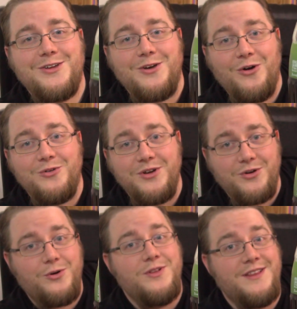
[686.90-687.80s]

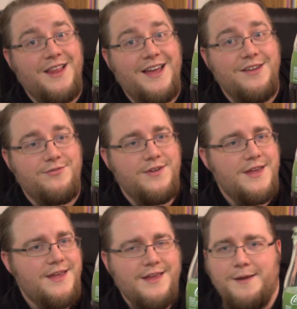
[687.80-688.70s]
Coca-Cola Life
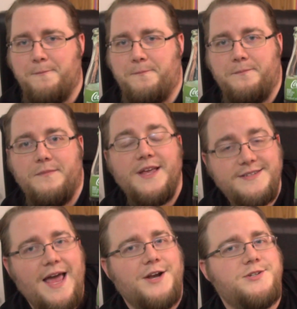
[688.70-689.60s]

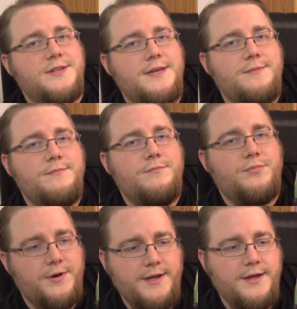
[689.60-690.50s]
is actually
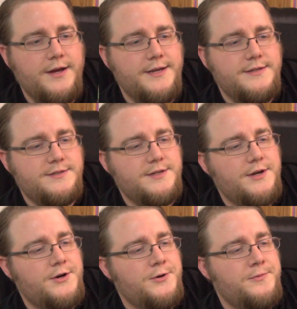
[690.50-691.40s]
pretty good.
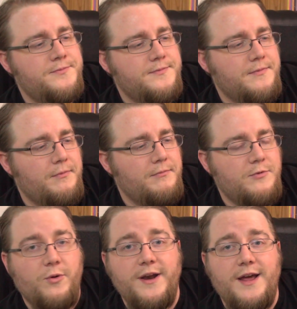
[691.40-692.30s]
So,
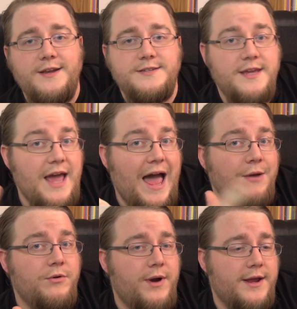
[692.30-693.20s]
quite honestly, I
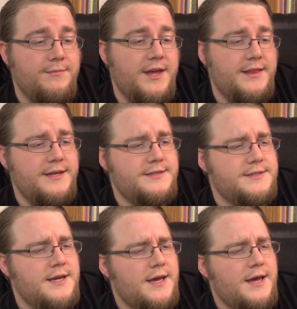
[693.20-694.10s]
would recommend this.
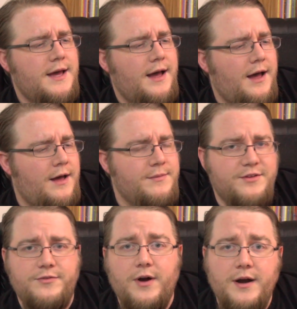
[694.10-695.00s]

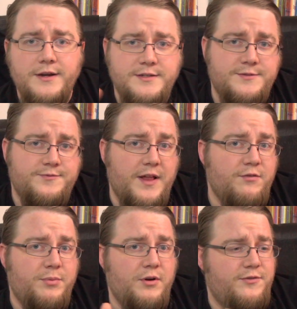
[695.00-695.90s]
As far as
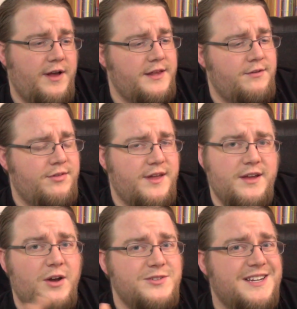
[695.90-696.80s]
flavor profile and everything
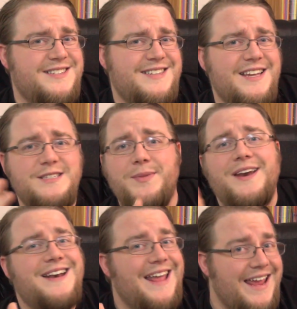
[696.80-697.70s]
goes, I'd say it's
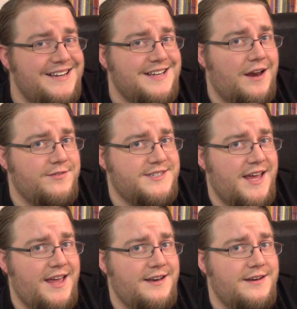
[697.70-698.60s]
about an 8 out of
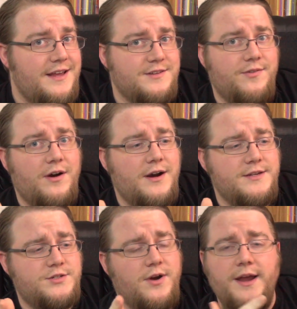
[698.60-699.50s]
10 as far
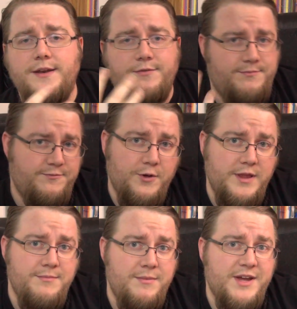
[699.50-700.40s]
as trying to
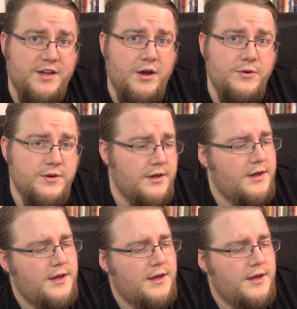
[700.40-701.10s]
fully mimic Coke.